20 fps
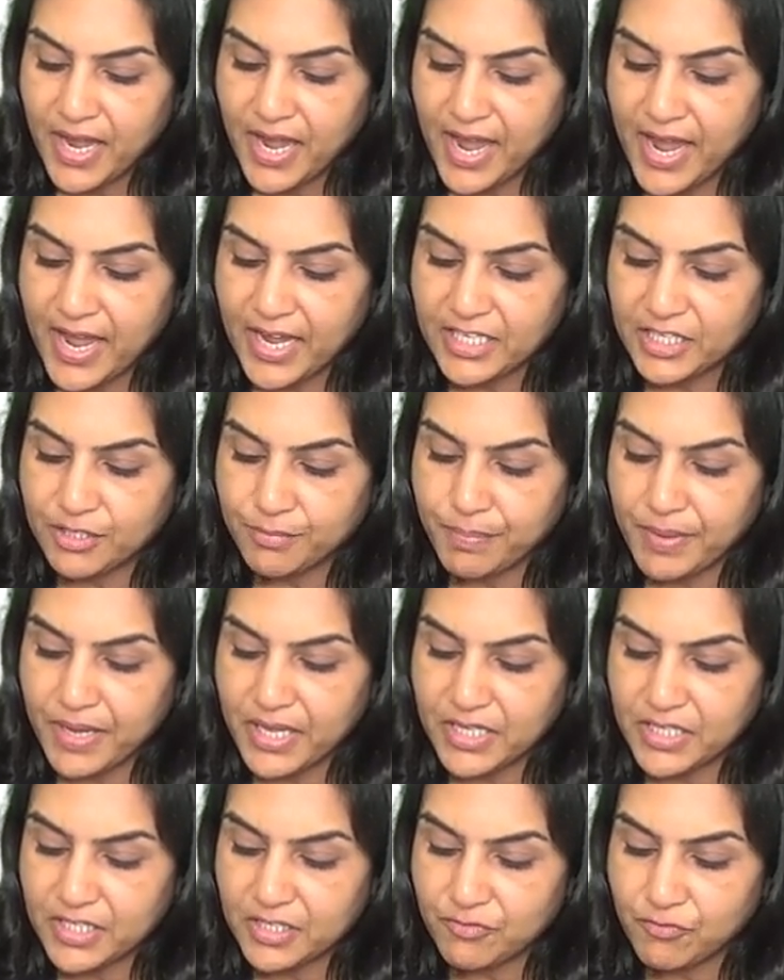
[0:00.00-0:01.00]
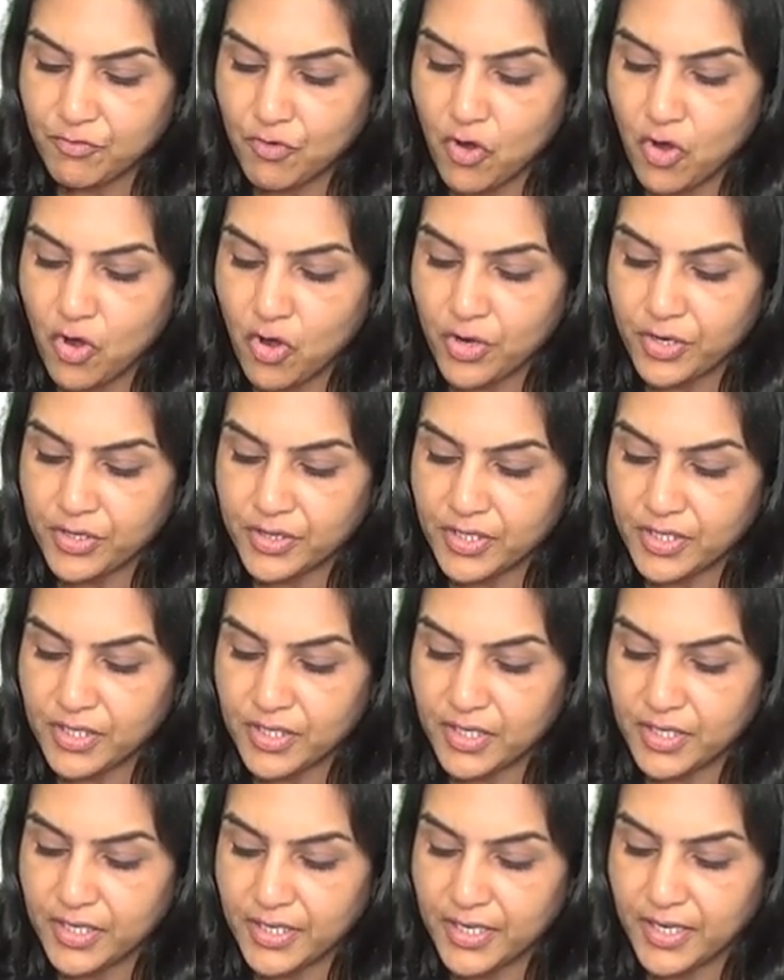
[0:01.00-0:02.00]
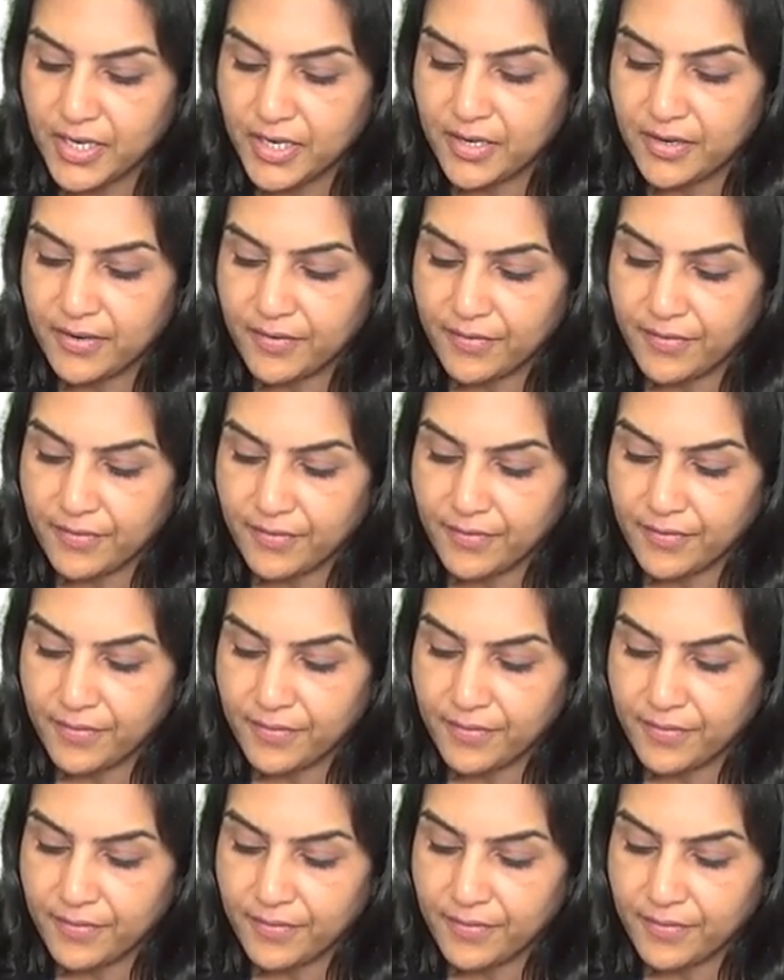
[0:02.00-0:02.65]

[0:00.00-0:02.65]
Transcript: expense for the year.